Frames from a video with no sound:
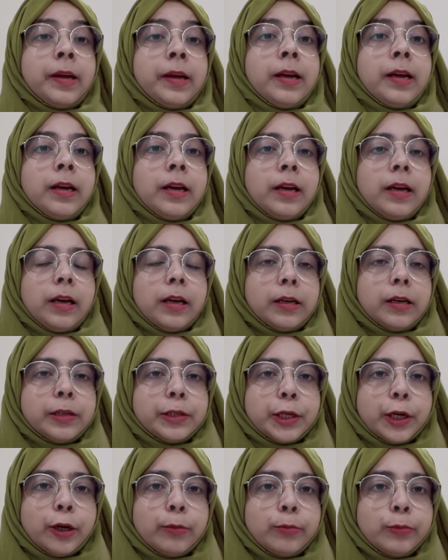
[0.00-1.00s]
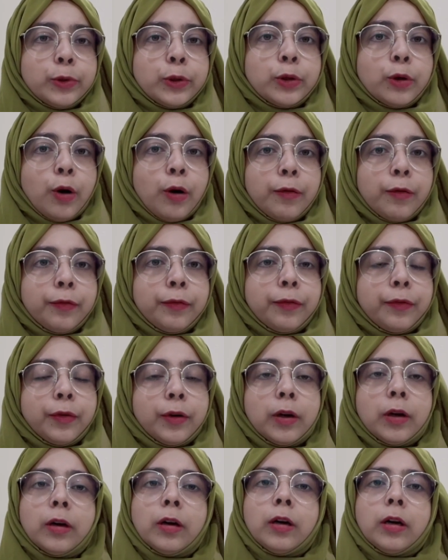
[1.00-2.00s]
in terms of
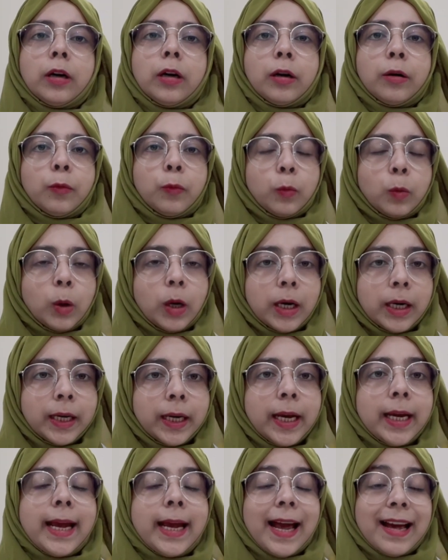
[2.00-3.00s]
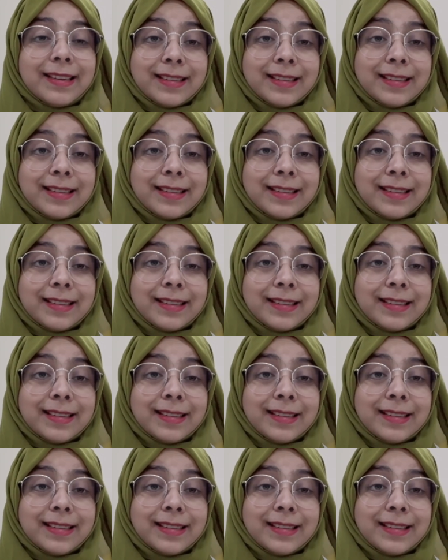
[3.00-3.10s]
working